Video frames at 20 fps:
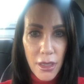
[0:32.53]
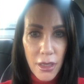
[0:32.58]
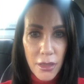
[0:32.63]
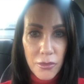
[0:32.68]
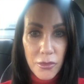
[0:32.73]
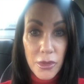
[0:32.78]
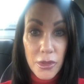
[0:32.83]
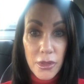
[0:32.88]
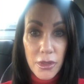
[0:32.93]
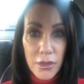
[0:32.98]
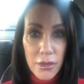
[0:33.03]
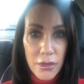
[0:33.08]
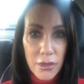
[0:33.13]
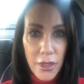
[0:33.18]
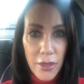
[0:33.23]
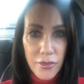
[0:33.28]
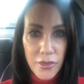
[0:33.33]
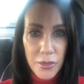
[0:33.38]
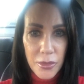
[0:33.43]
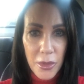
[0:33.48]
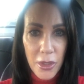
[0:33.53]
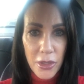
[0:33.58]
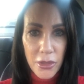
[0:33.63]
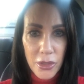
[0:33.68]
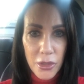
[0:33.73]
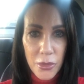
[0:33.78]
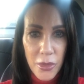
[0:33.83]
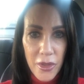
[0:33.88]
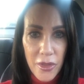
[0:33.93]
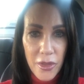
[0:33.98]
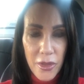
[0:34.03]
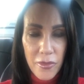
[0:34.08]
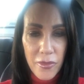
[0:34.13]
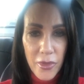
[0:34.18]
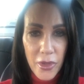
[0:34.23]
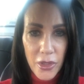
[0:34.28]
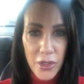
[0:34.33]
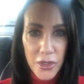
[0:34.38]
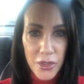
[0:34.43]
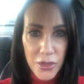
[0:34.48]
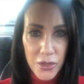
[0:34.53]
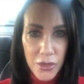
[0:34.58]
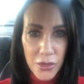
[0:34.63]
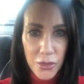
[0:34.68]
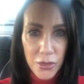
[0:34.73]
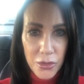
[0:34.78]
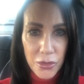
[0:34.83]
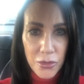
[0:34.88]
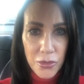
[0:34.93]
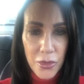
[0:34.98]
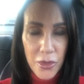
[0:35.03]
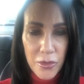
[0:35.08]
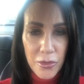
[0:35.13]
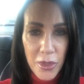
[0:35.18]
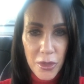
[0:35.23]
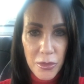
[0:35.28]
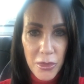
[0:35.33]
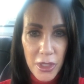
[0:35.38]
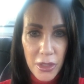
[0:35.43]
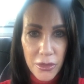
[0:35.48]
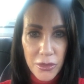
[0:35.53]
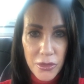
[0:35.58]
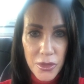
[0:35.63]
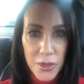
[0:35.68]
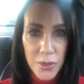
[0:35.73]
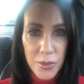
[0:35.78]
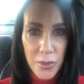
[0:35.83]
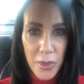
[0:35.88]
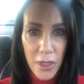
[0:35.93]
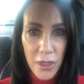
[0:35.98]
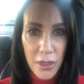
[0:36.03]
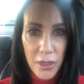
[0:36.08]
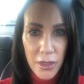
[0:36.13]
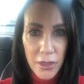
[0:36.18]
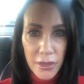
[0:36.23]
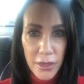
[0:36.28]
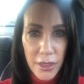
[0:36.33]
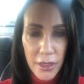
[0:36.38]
I would love to partner with him very soon with my medical spa